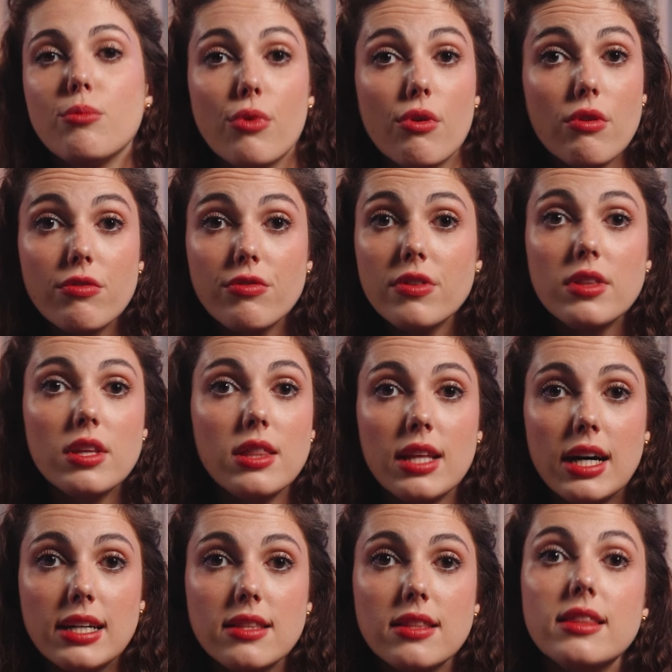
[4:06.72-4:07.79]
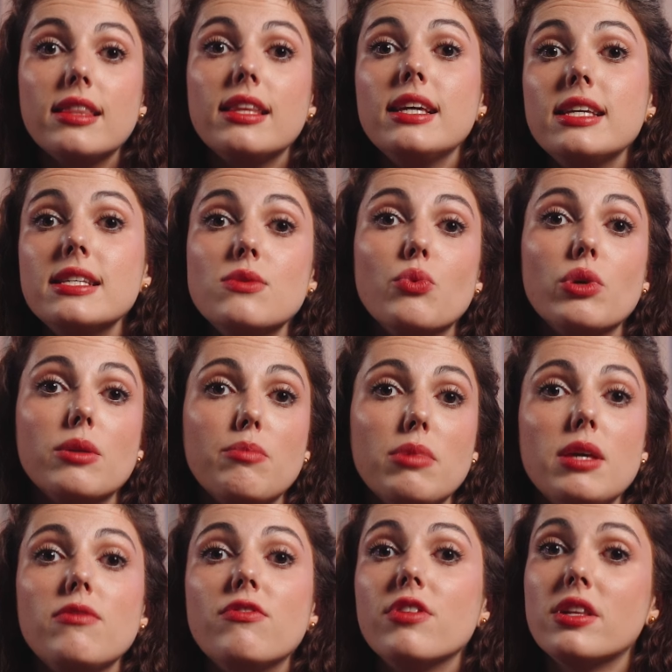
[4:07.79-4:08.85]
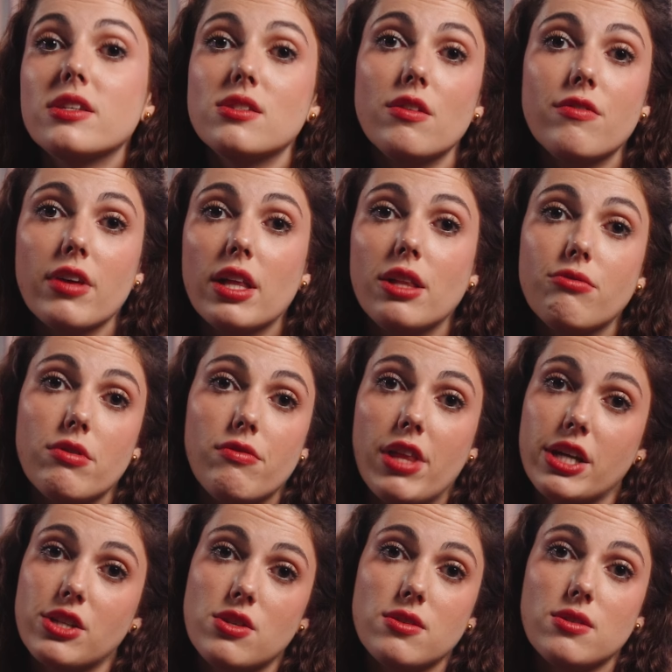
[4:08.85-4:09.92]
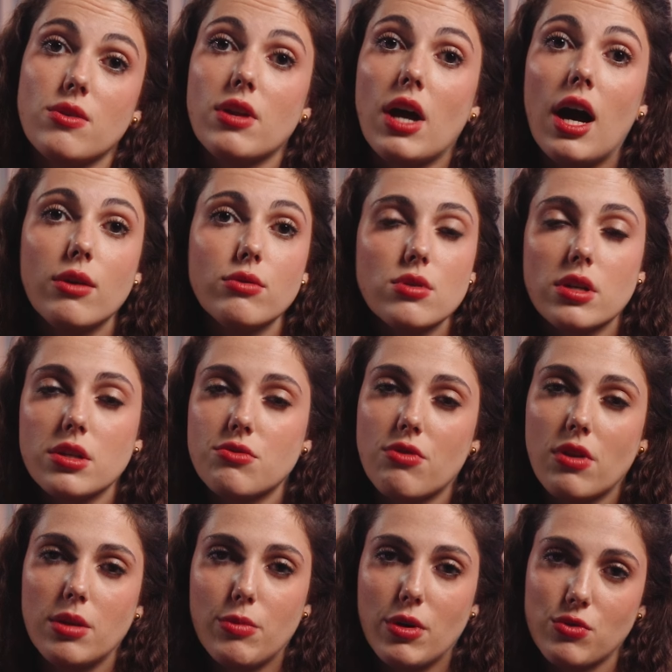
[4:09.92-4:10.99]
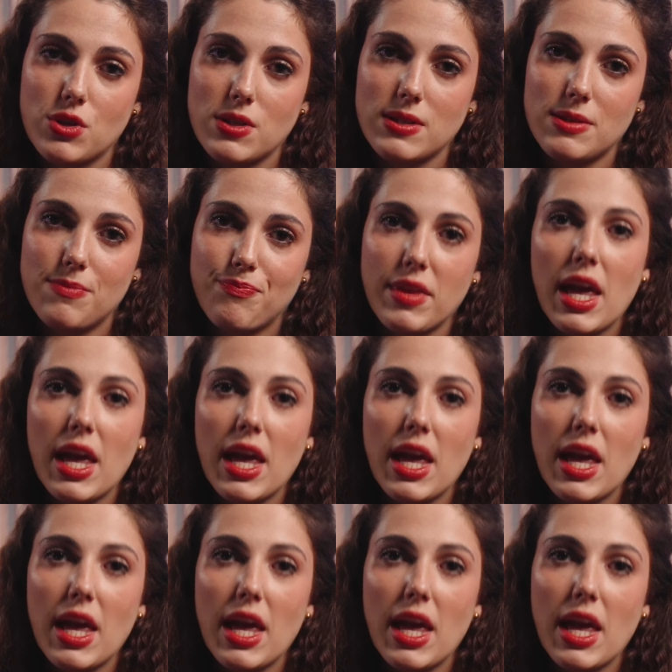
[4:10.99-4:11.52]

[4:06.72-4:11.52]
More often than not, these will be philosophical reflections on how to control emotions,